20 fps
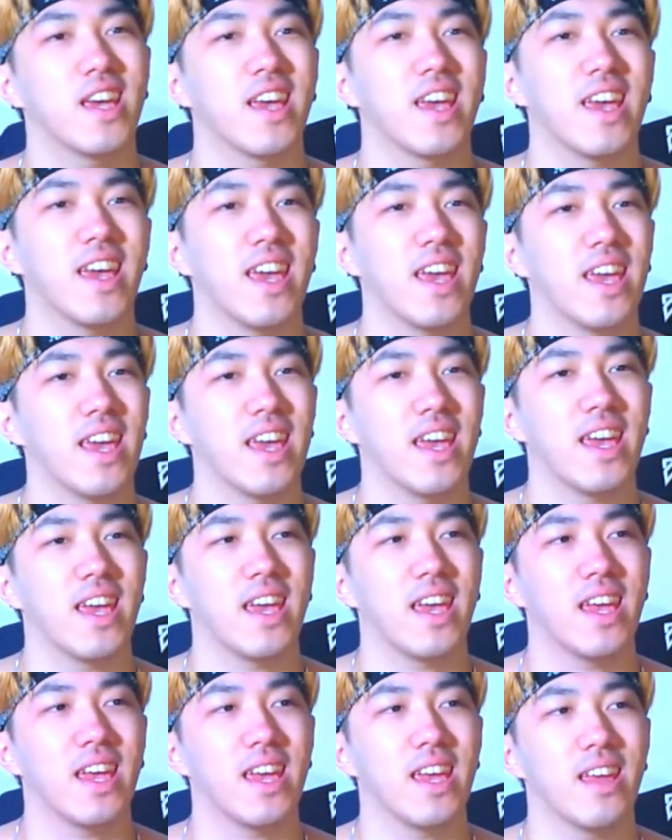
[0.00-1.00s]

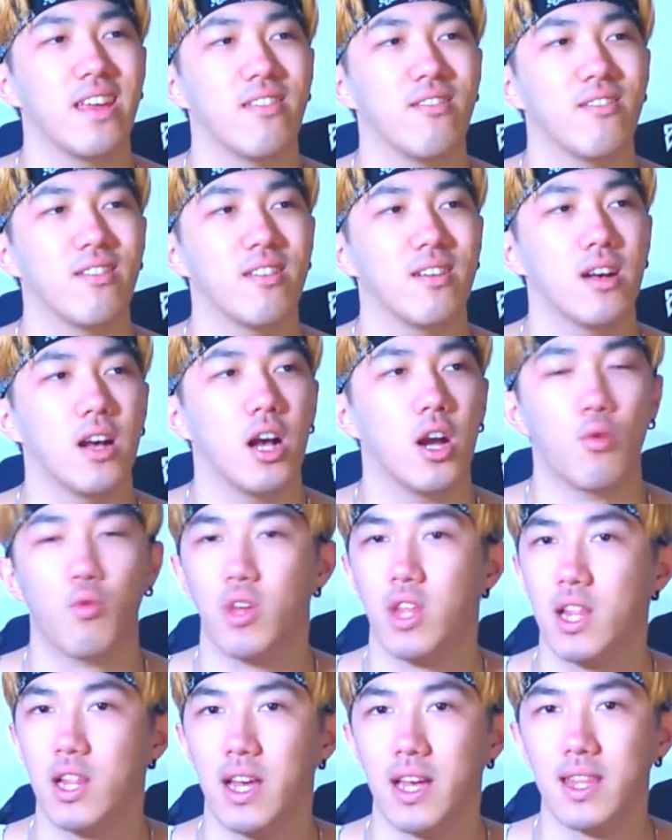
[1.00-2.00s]
And I
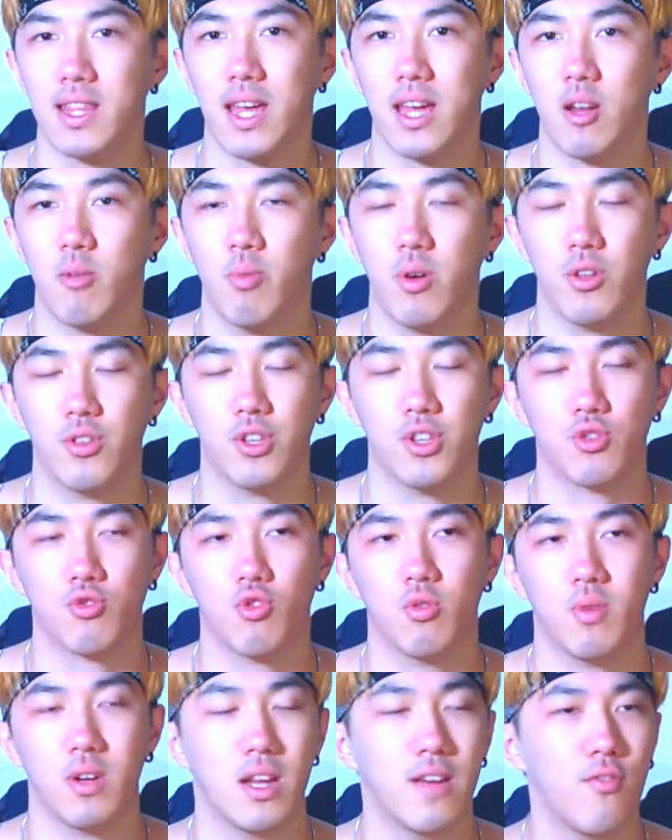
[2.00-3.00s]
really like that about this
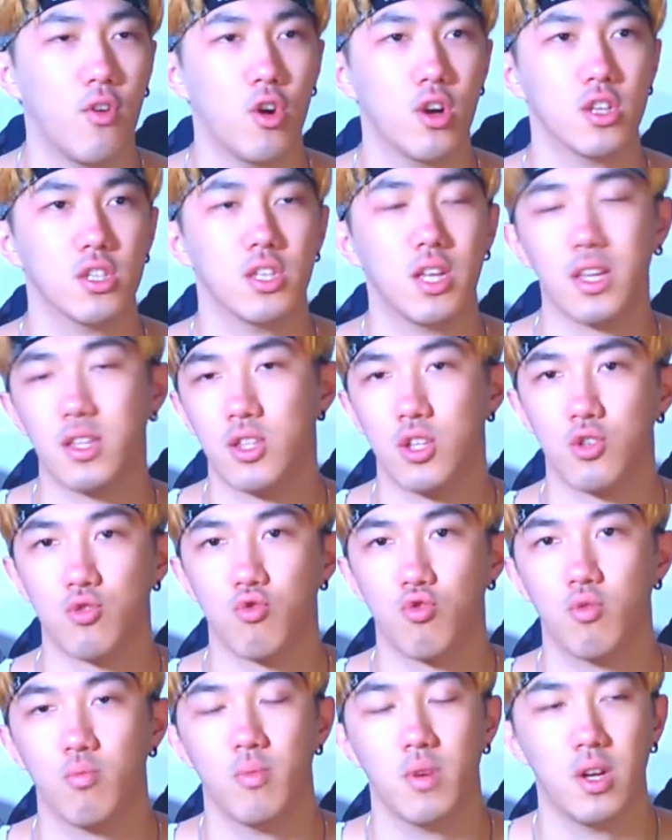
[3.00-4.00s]
group, and I've always liked this
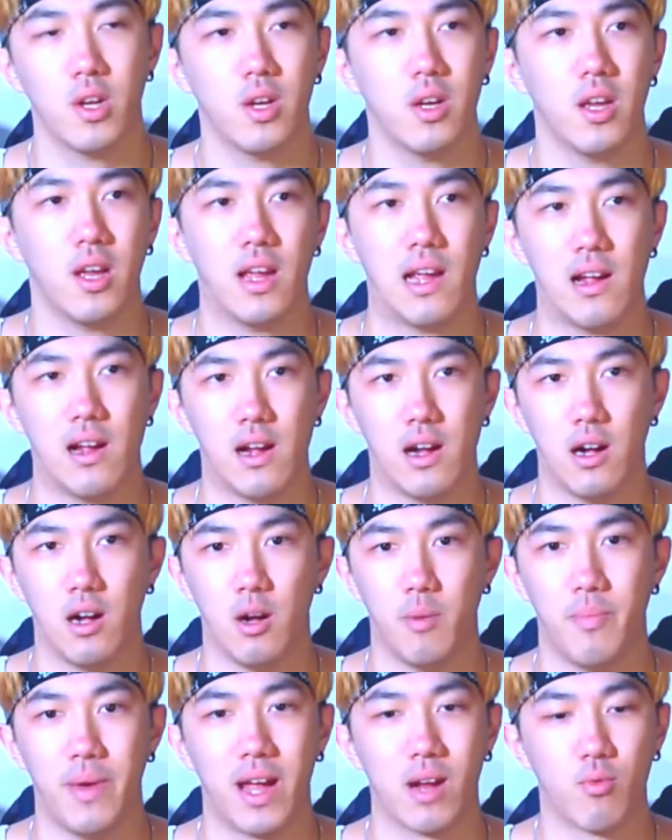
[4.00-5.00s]
group
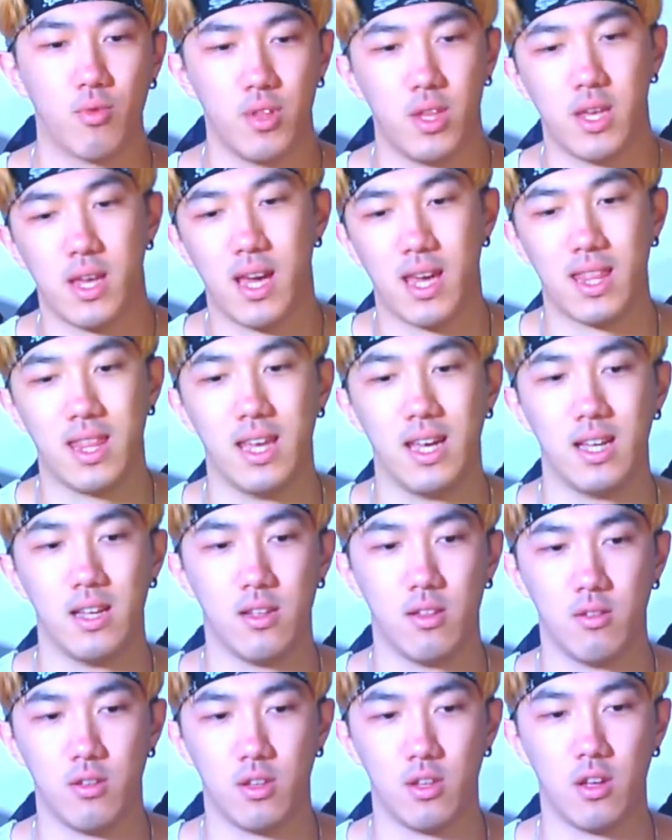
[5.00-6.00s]
back when they had a
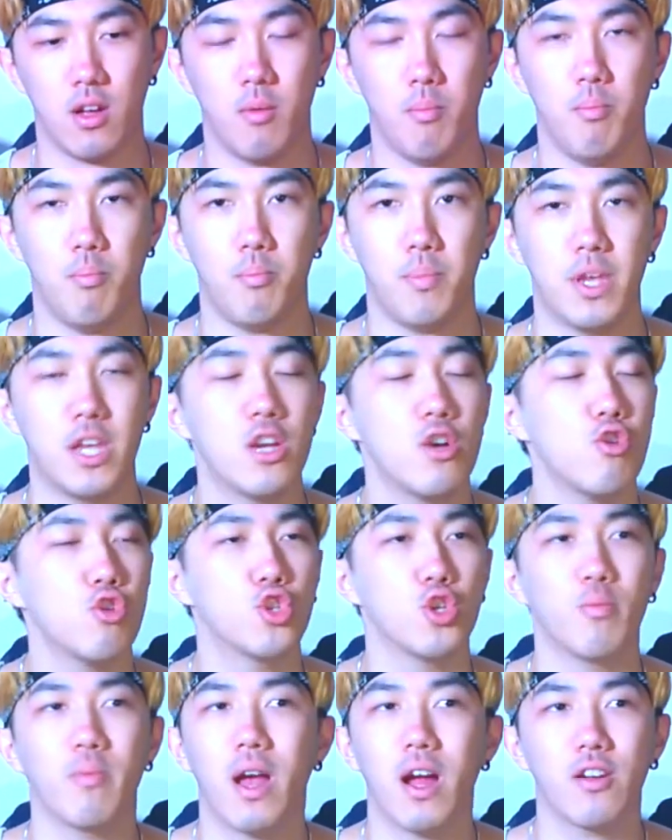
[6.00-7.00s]

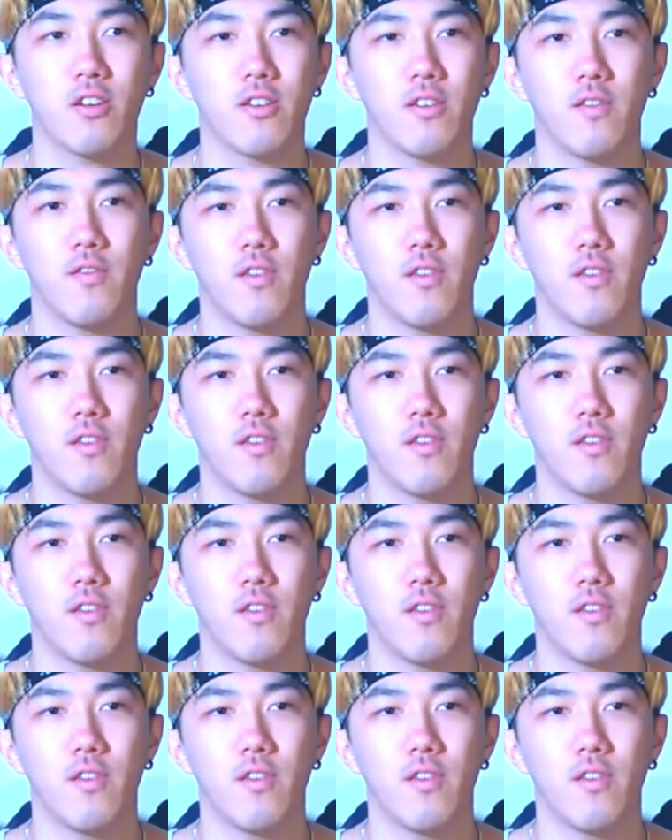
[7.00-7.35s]
huge amount of